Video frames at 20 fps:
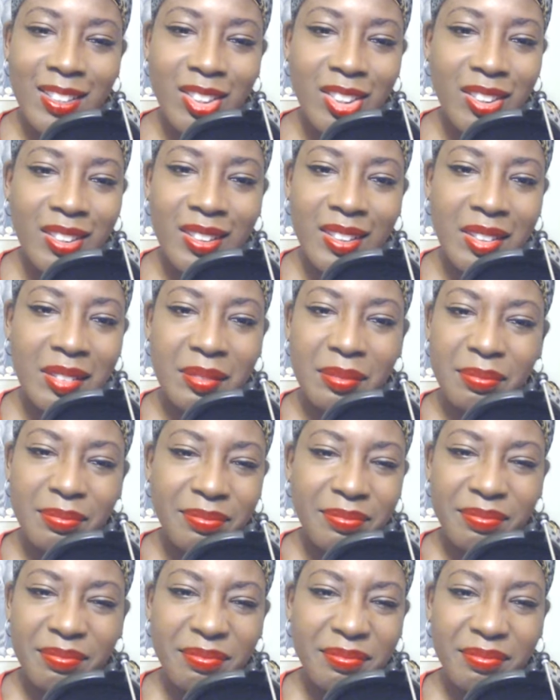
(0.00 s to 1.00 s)
just,
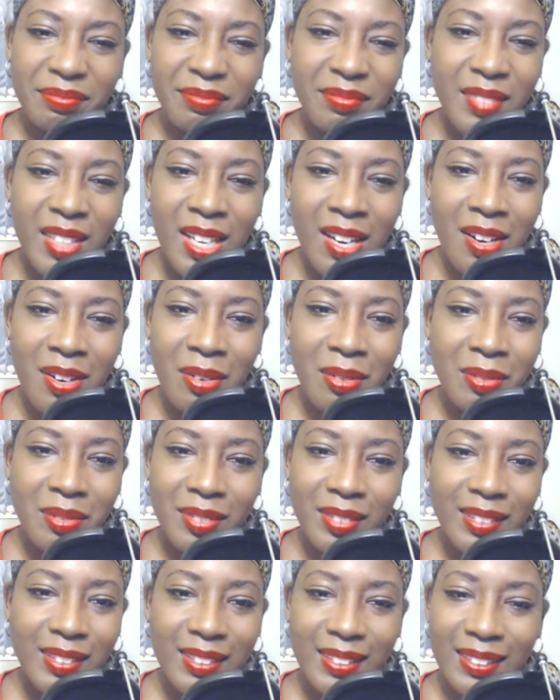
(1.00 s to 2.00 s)
no.
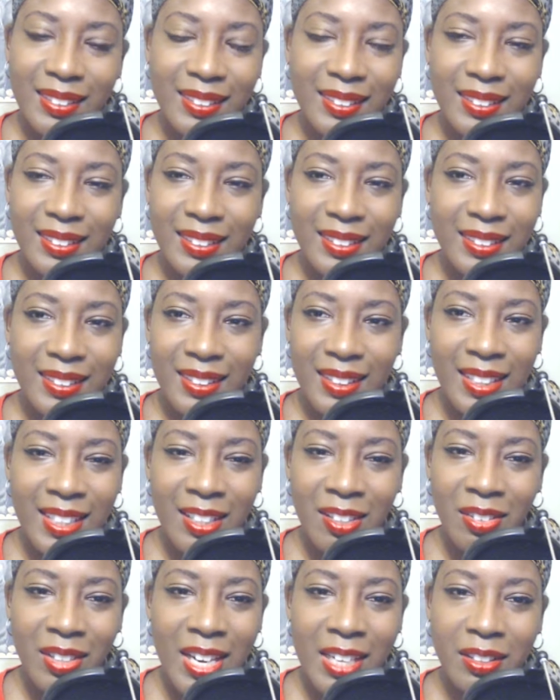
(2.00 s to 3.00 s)
I
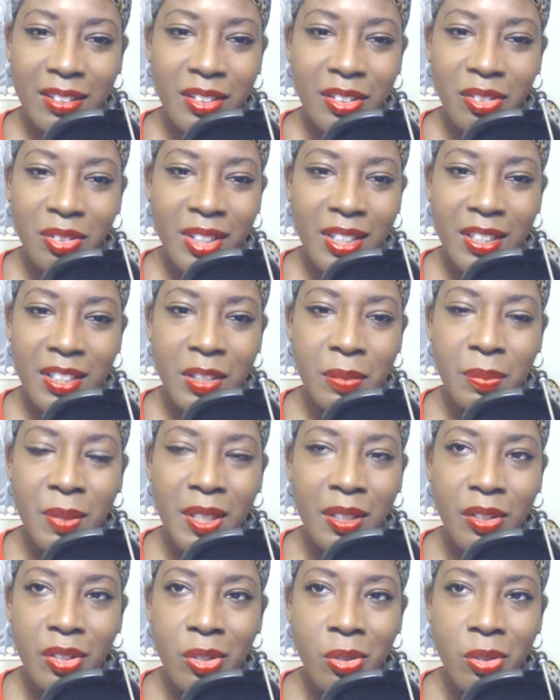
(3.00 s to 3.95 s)
don't like little kids being